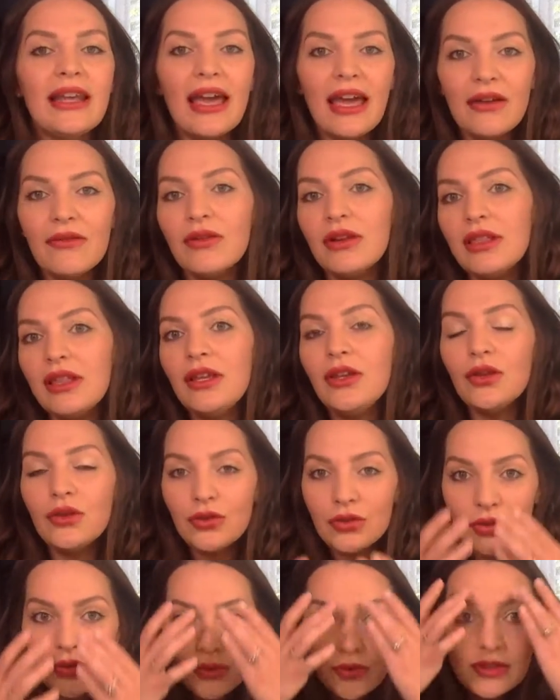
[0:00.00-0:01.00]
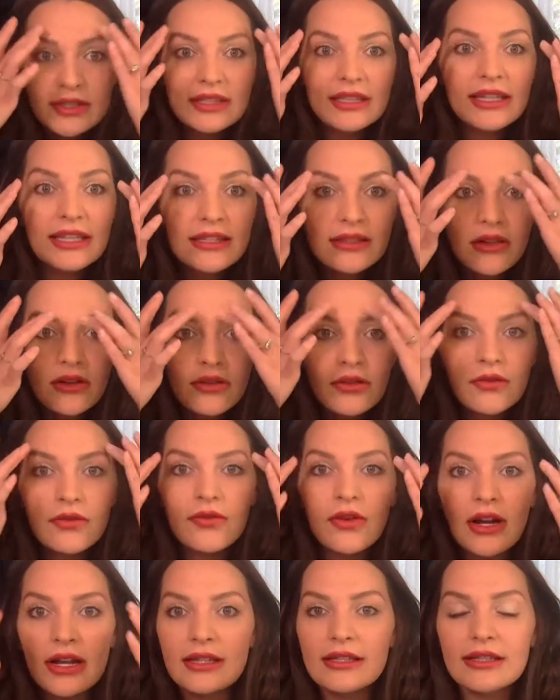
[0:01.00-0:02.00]
Everything you do is, these are the
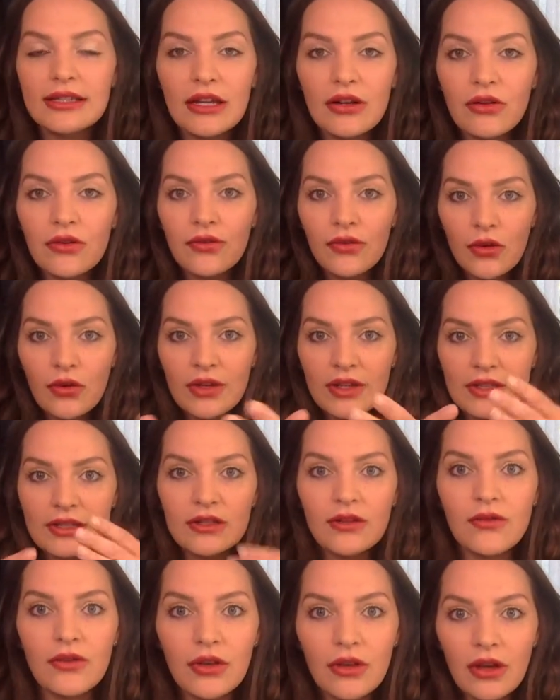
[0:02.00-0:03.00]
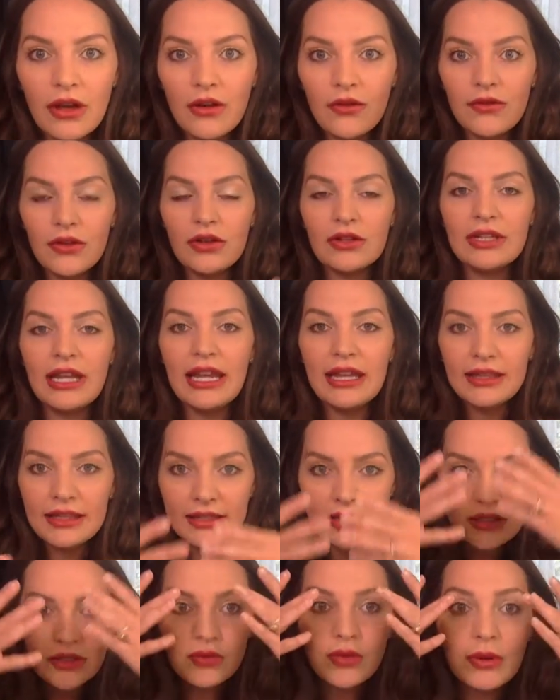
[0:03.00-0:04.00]
front and center focus of your day. This
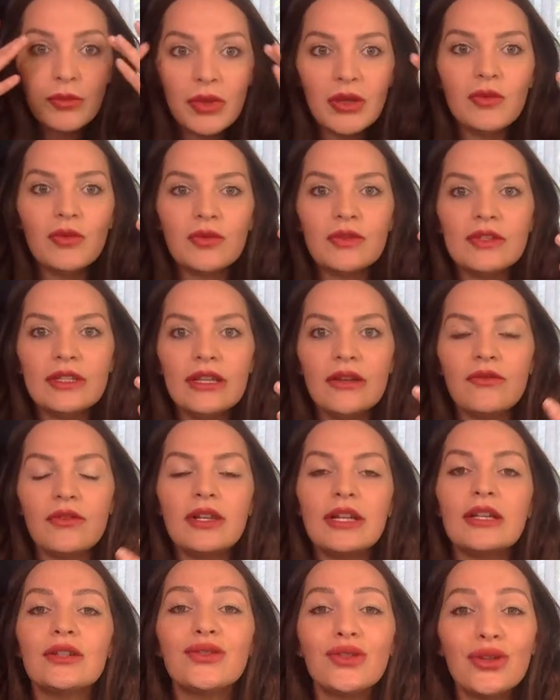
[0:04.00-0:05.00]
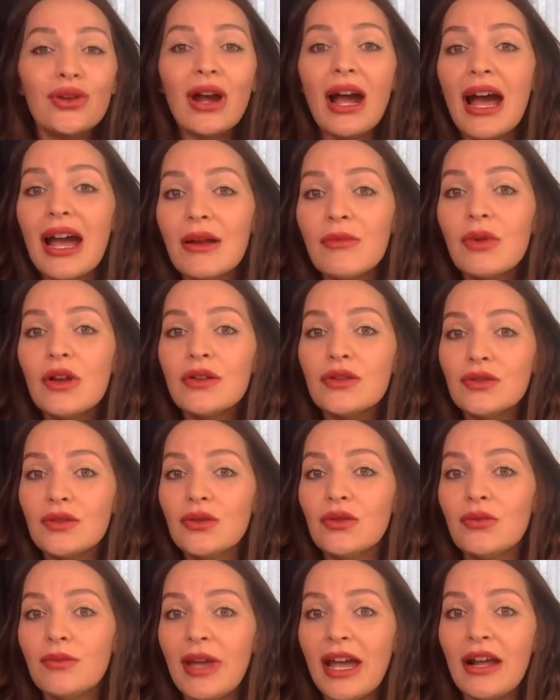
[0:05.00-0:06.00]
is what people see every day. So your eyebrows
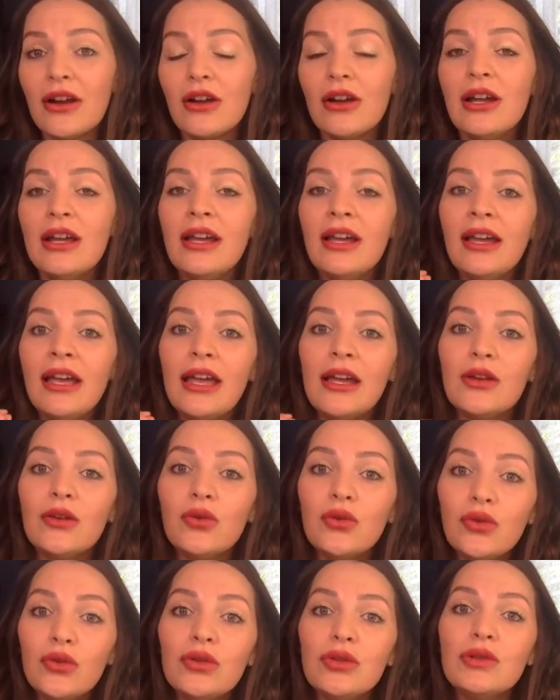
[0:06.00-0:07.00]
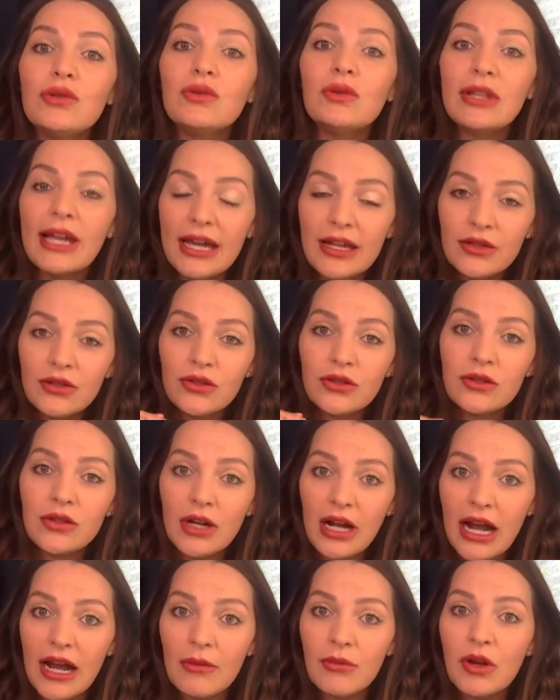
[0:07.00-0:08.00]
do matter, and who you let do your
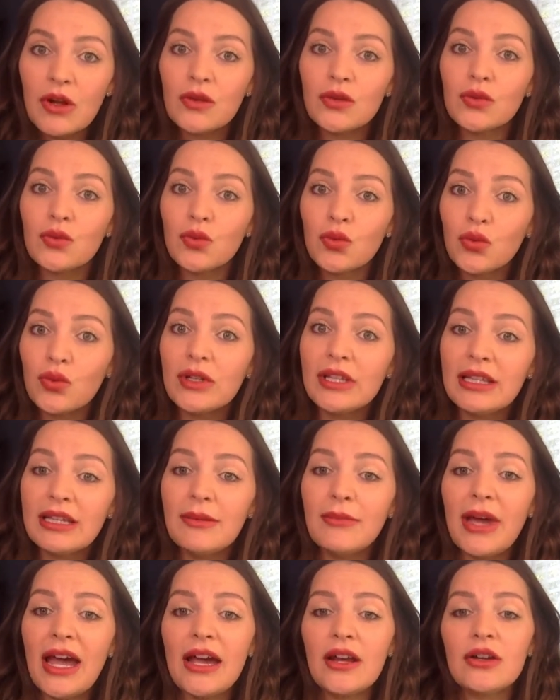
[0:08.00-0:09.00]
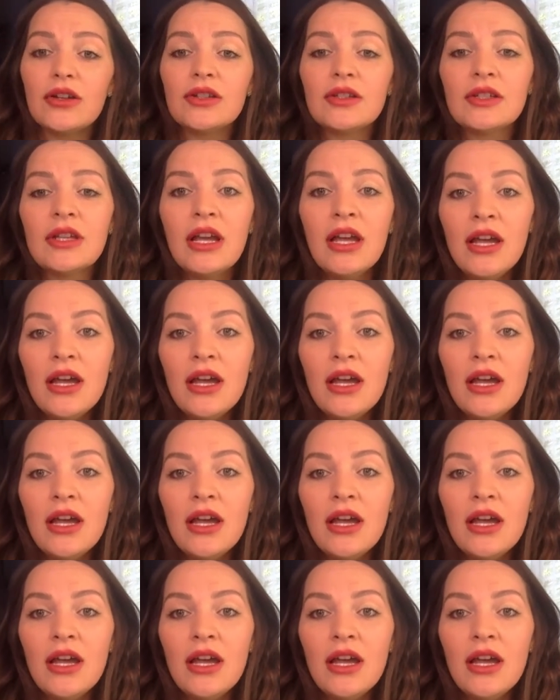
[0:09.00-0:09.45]
eyebrows really matters.